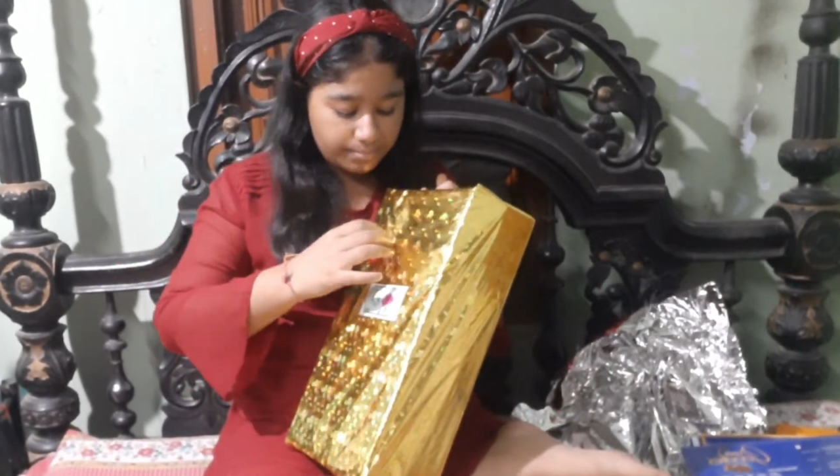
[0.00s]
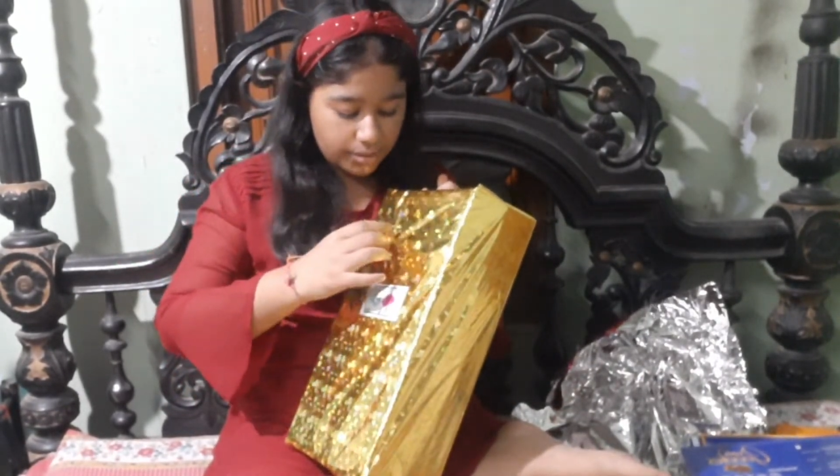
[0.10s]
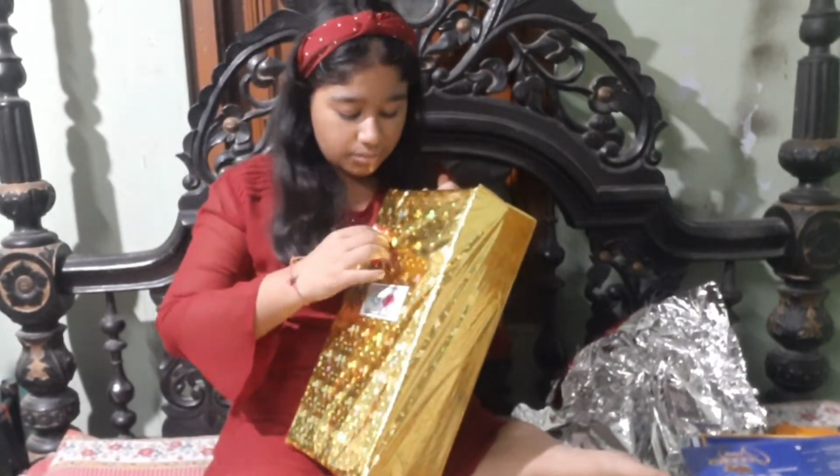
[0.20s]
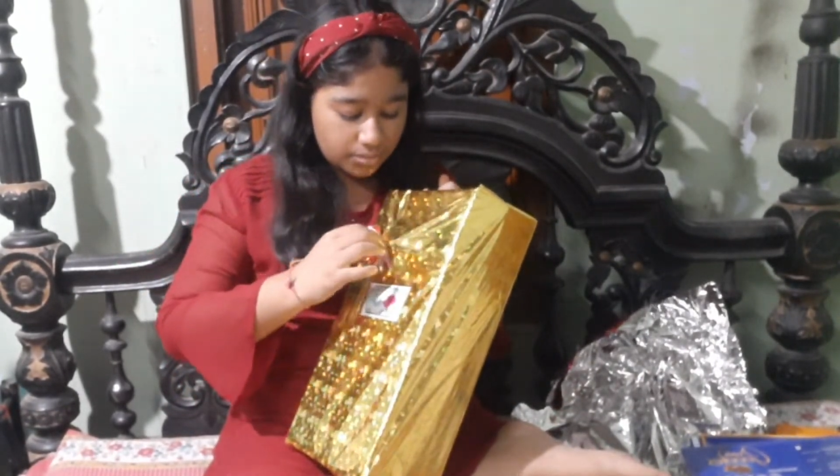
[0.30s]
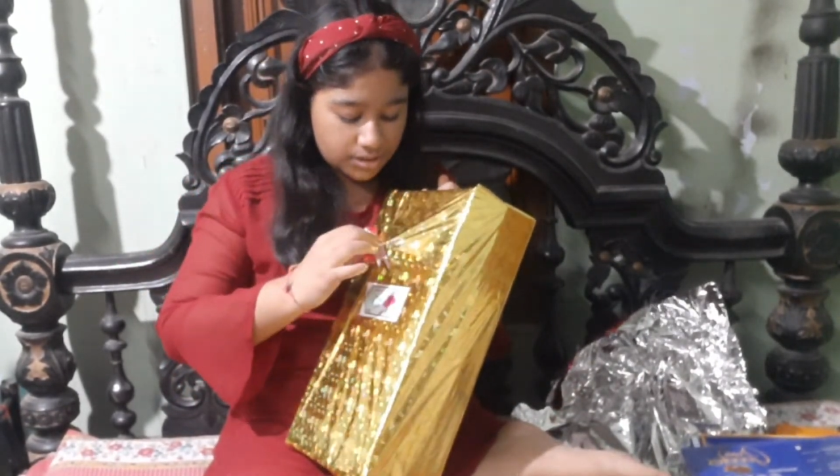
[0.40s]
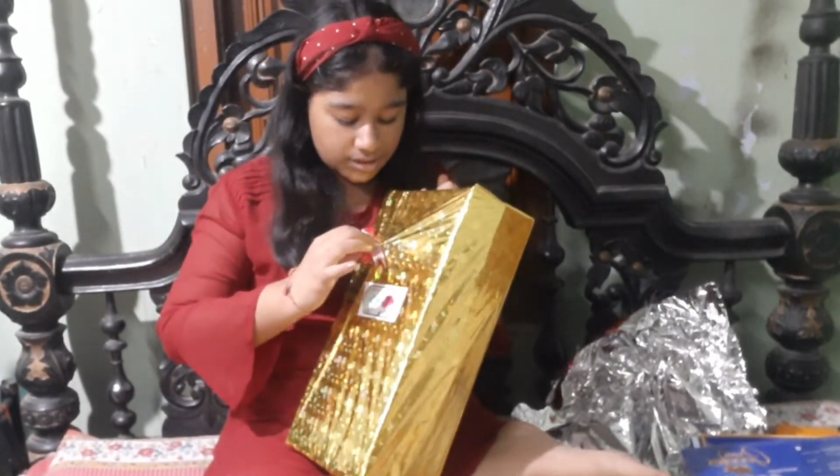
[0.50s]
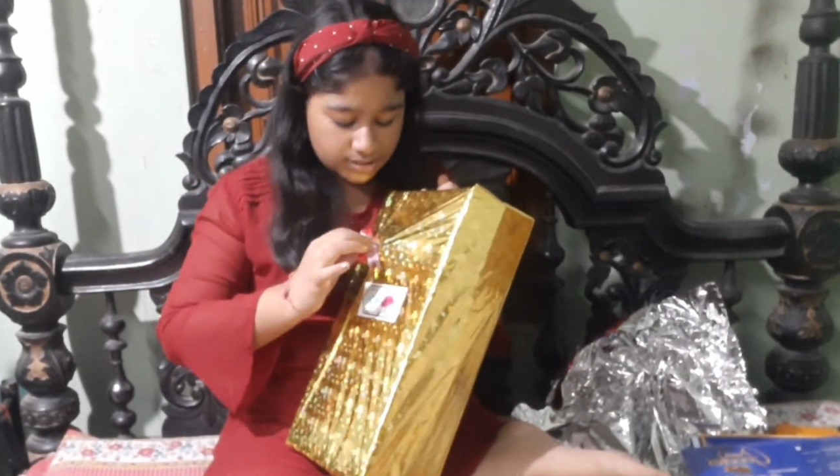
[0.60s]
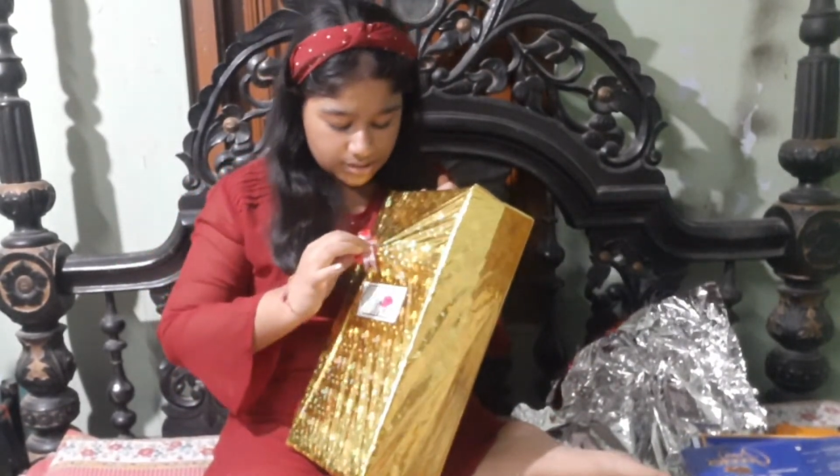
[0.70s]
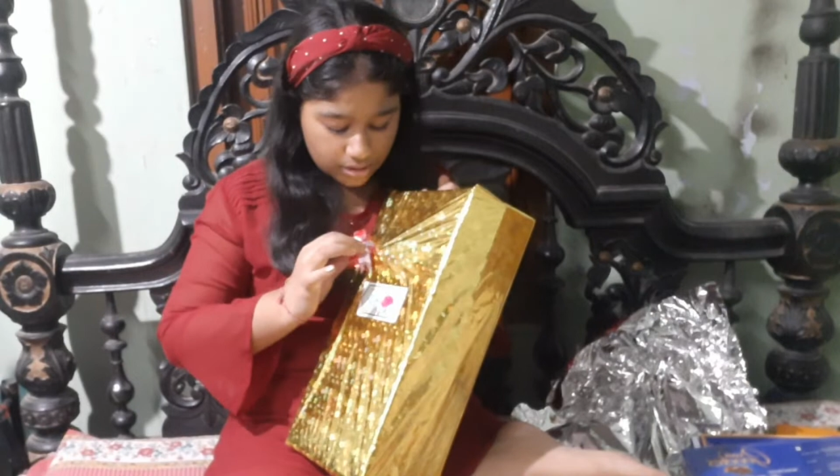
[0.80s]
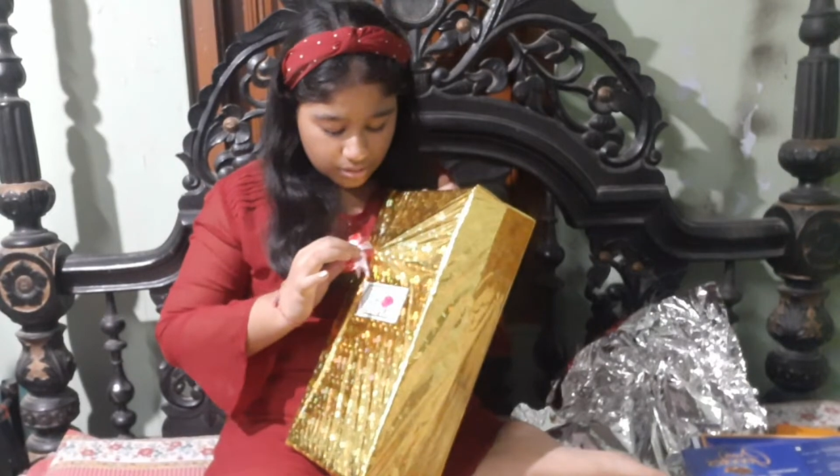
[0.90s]
bows,
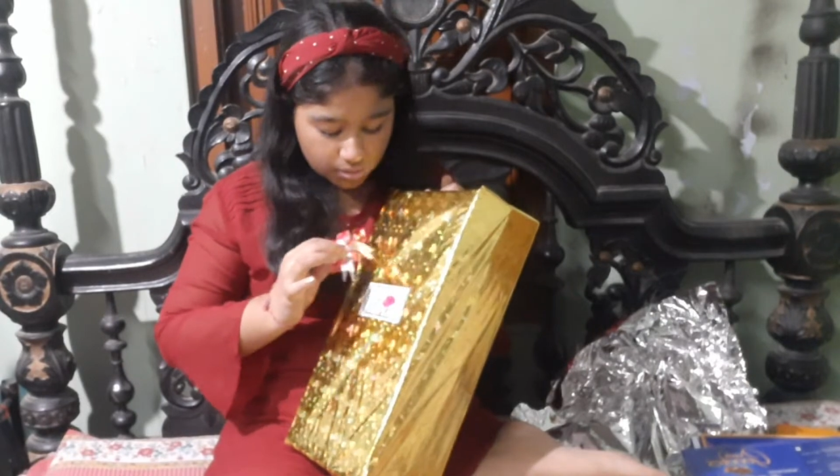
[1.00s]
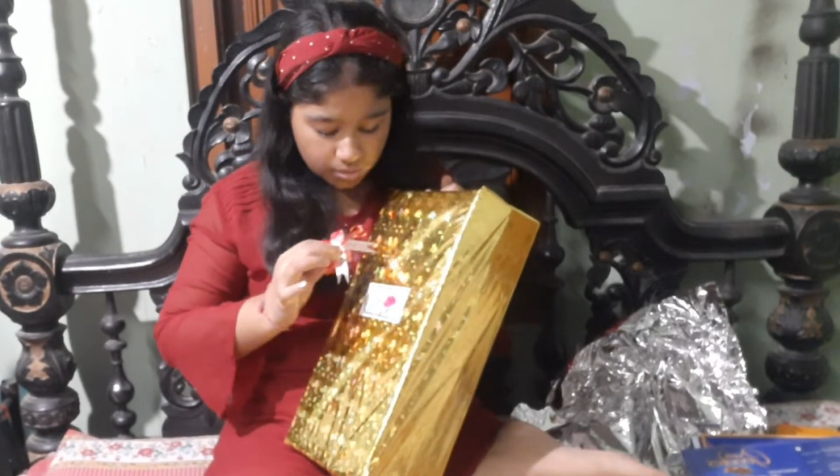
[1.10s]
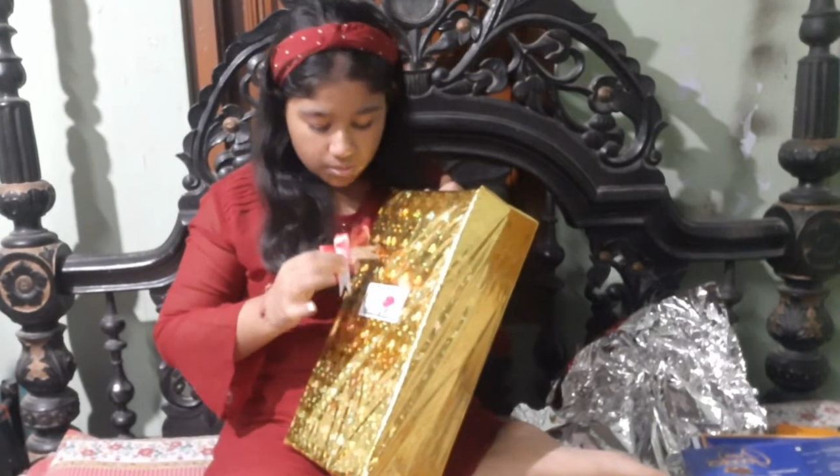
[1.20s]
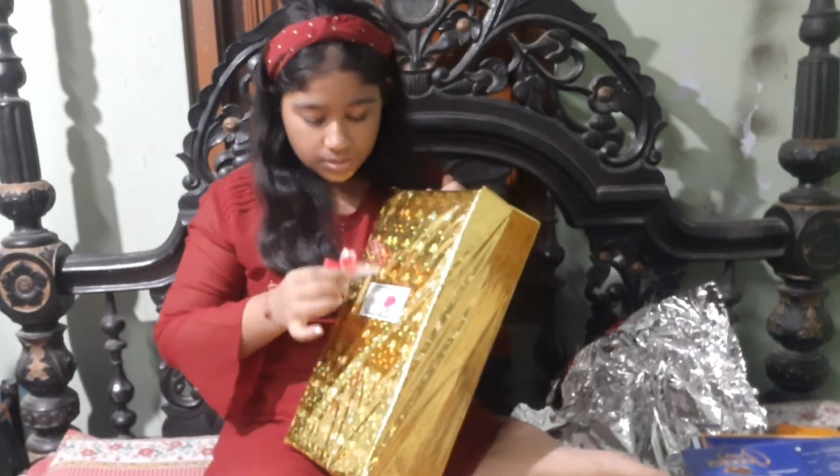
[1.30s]
so